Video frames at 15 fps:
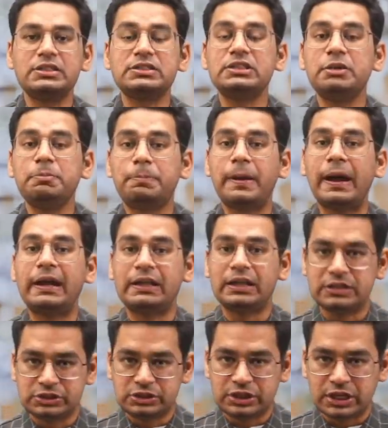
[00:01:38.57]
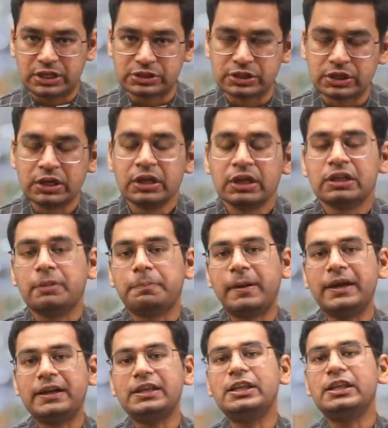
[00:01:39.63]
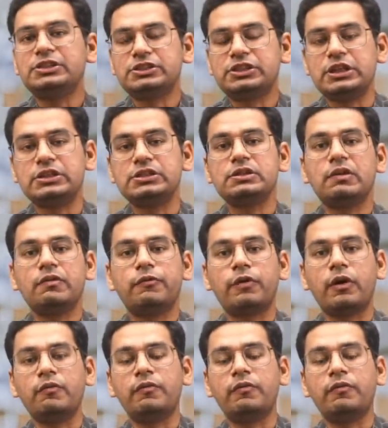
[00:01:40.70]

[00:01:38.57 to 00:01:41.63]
is the pattern change. The pattern has changed from